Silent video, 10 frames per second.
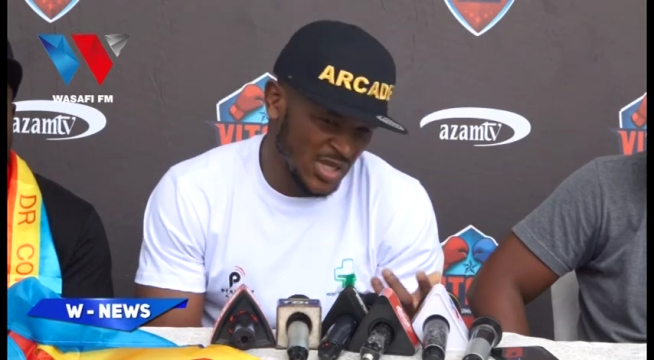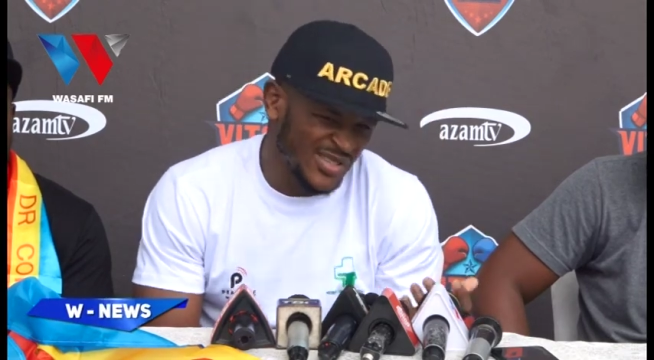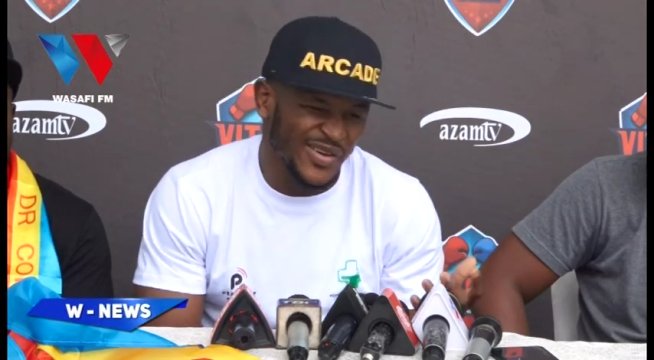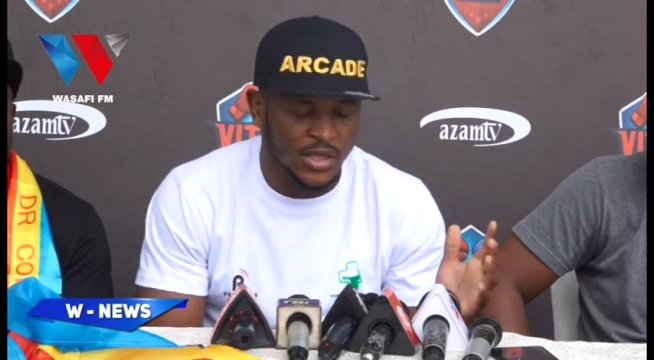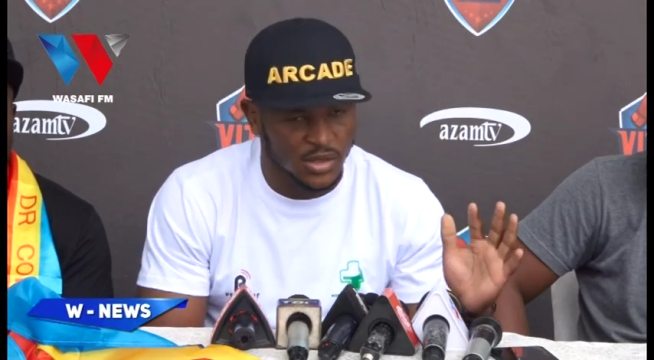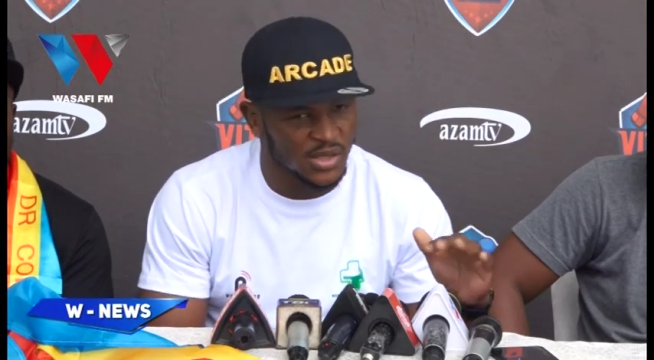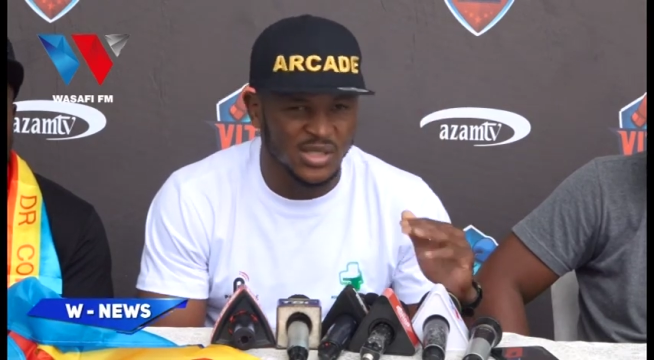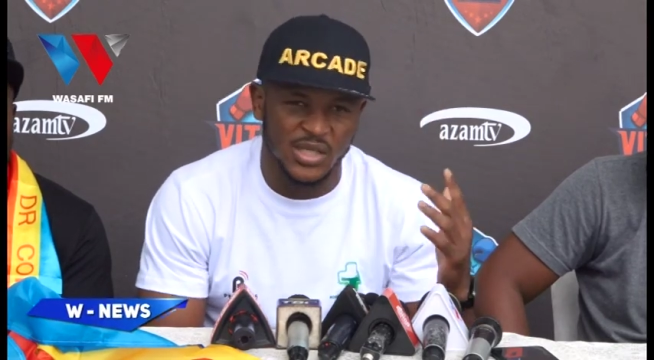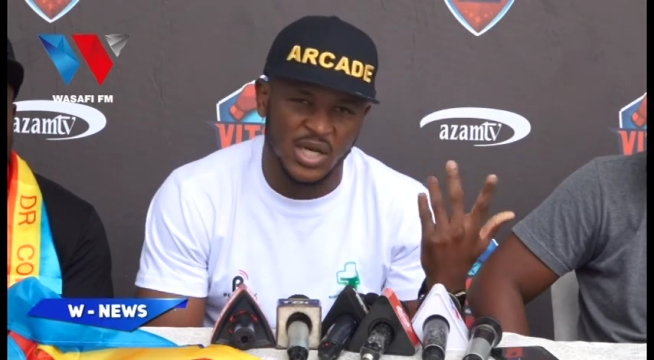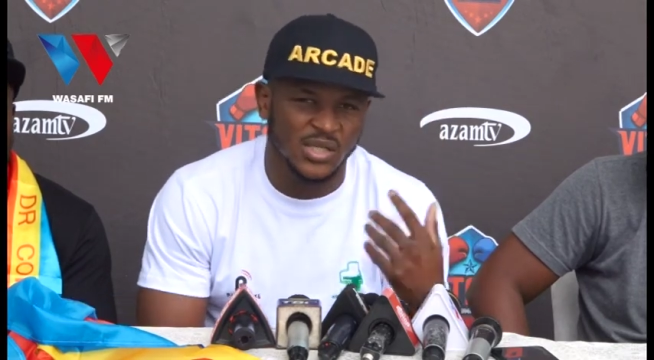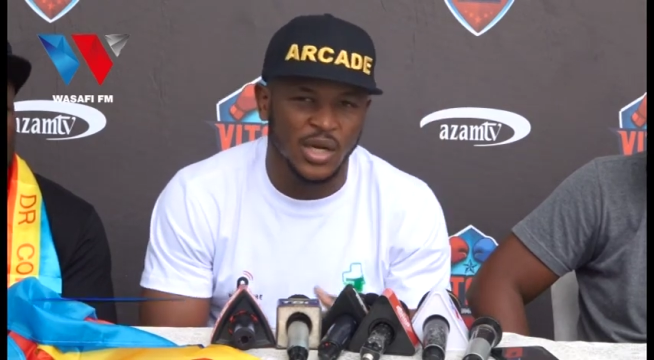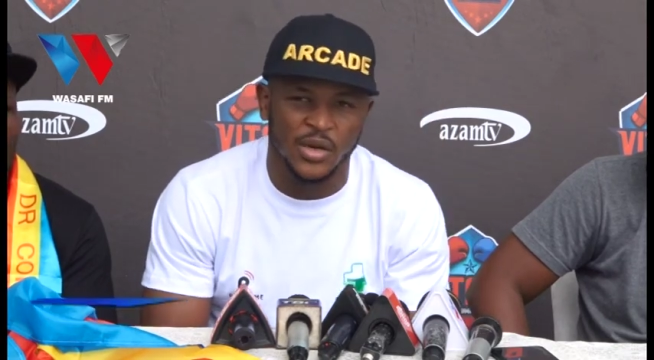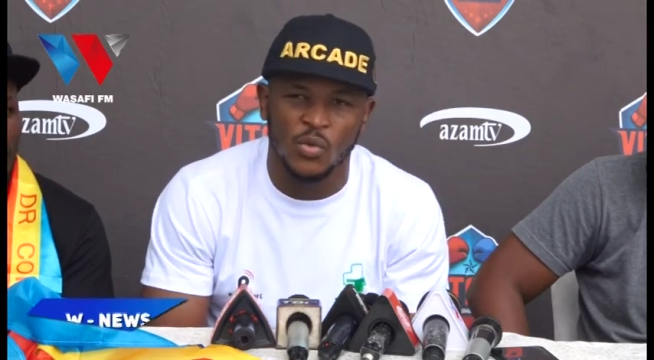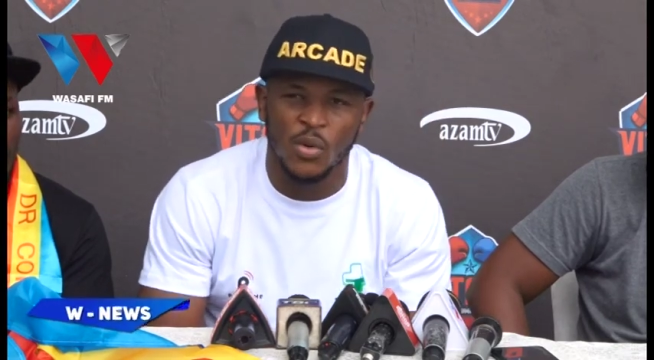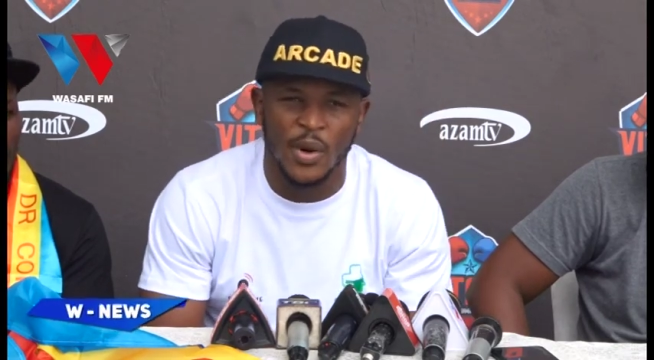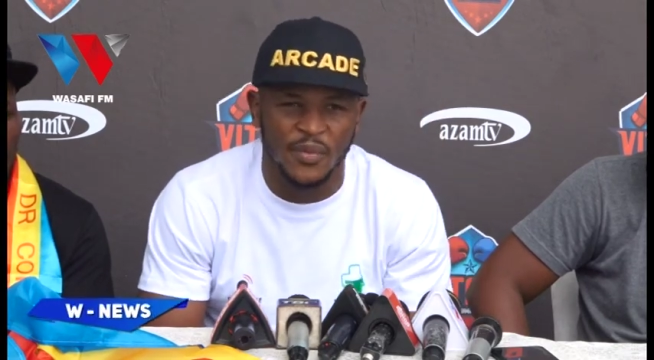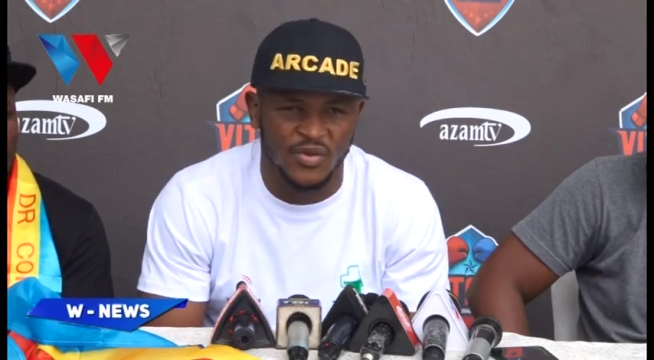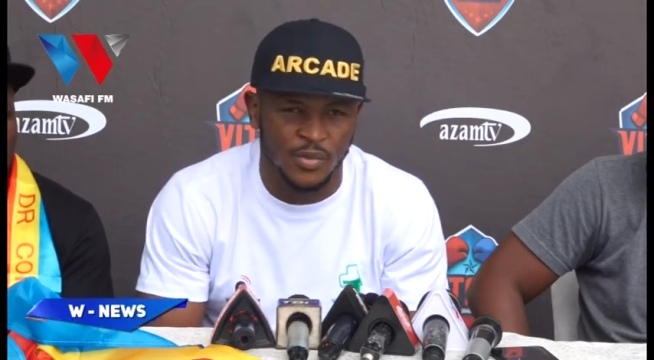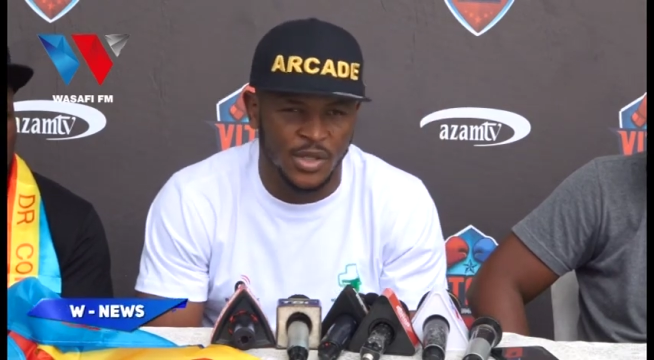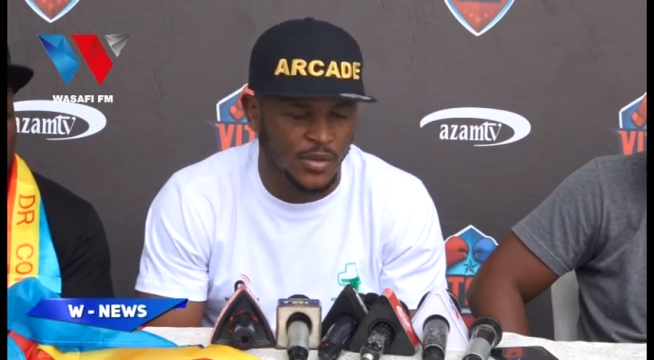This fight is just like a warm-up
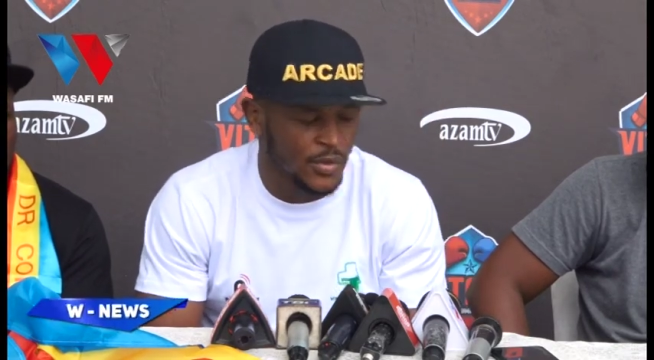for me.